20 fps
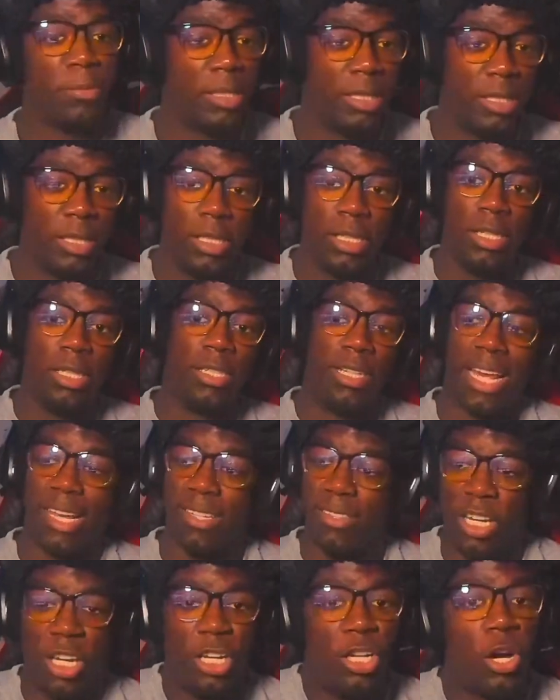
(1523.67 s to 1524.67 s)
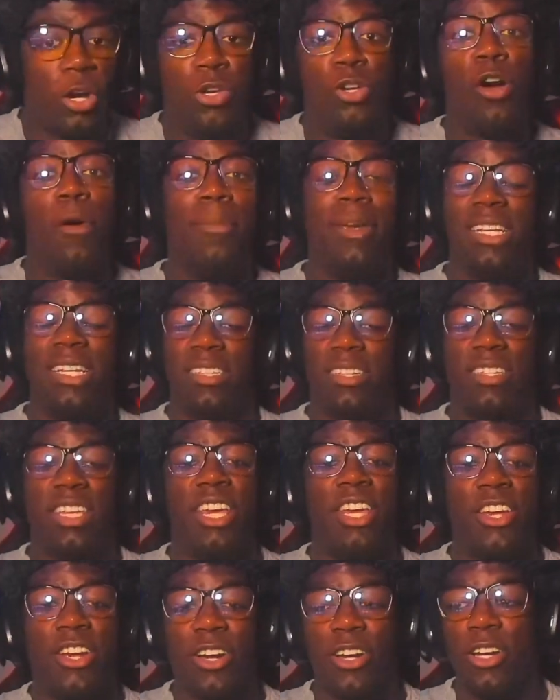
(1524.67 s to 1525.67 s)
me. Next thing you know, you're going to be a
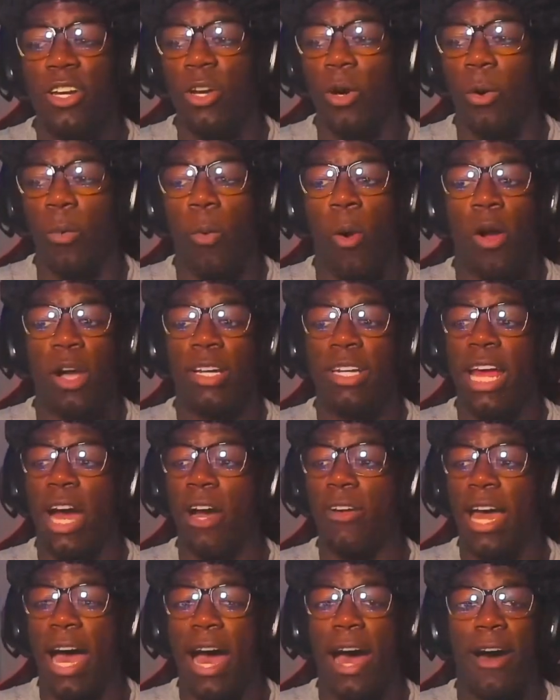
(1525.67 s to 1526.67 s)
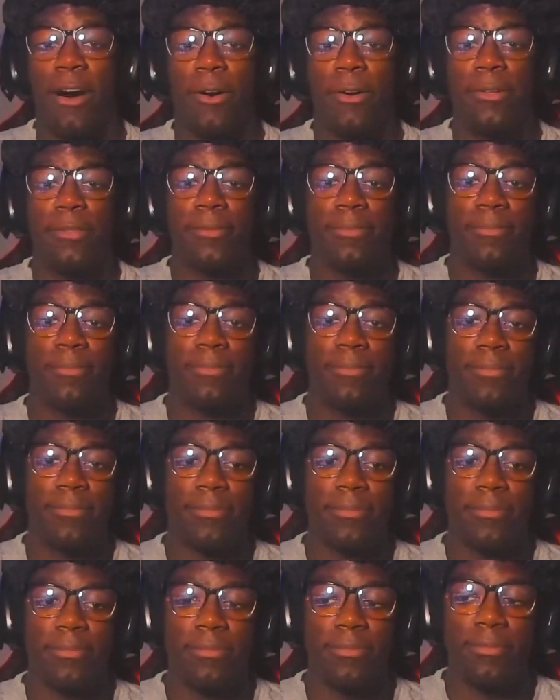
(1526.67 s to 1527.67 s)
senior walking down the aisle.
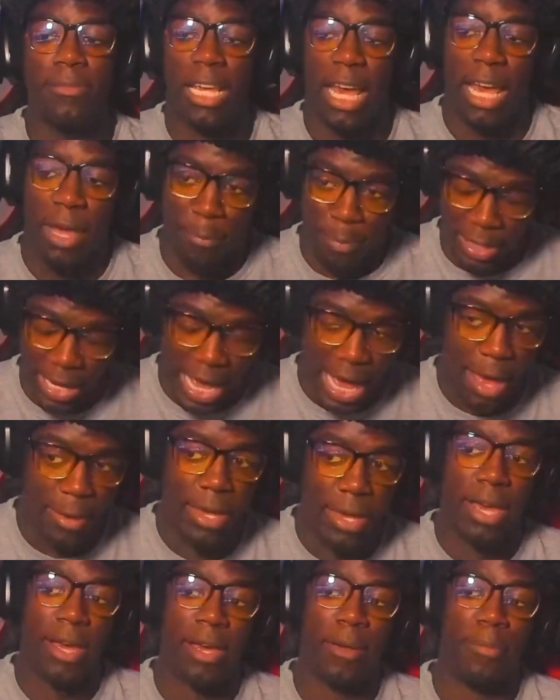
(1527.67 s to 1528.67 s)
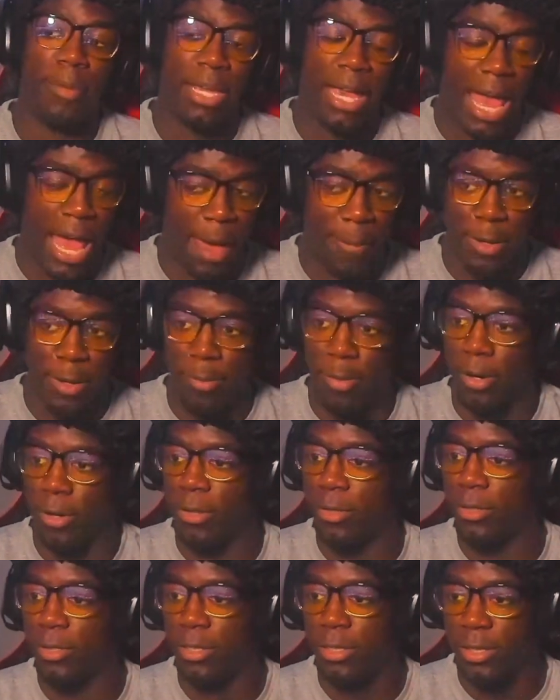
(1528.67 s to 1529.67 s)
Yeah, be happy. Yeah, be happy, bro.
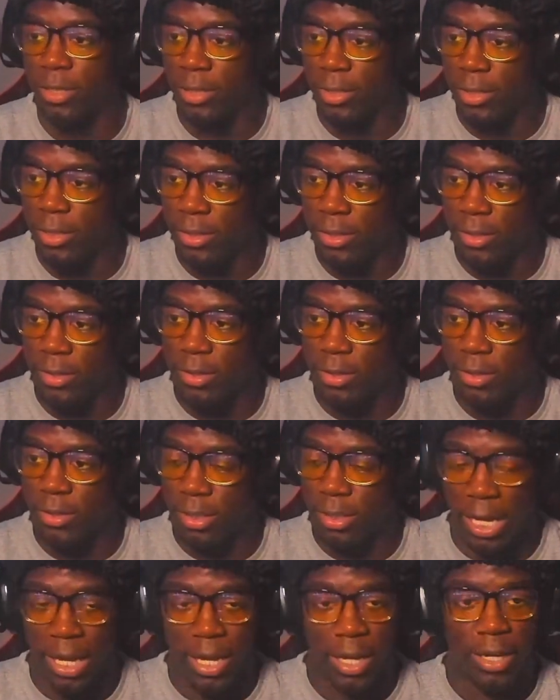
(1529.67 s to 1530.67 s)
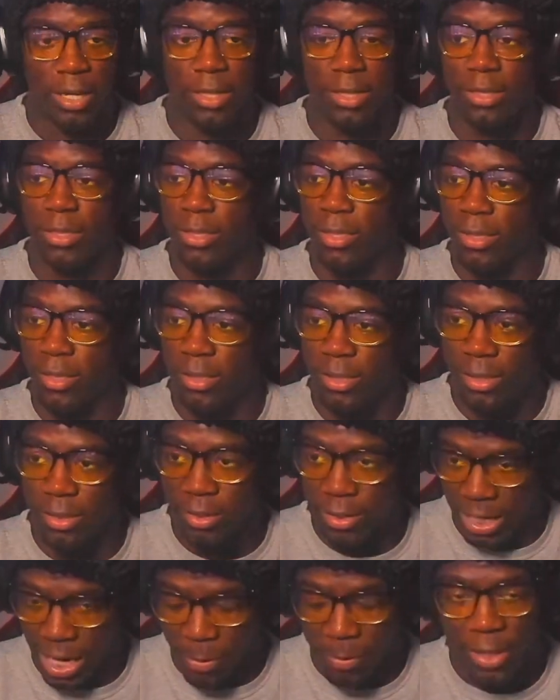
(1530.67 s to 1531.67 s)
Yeah.
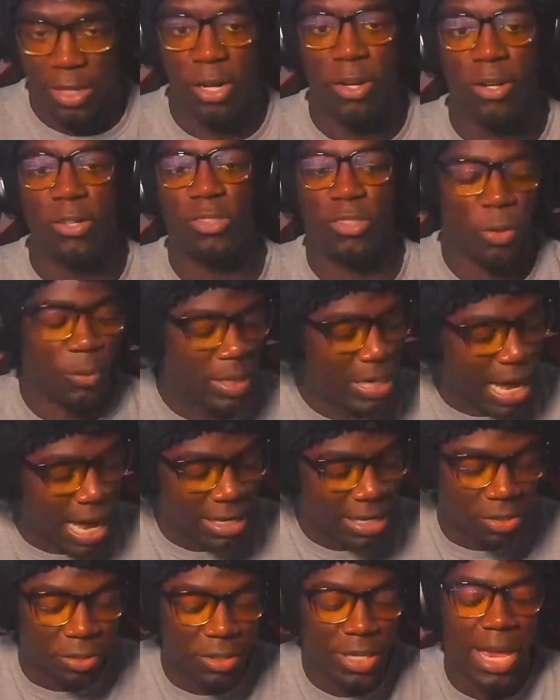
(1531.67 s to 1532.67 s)
So here we go. So we got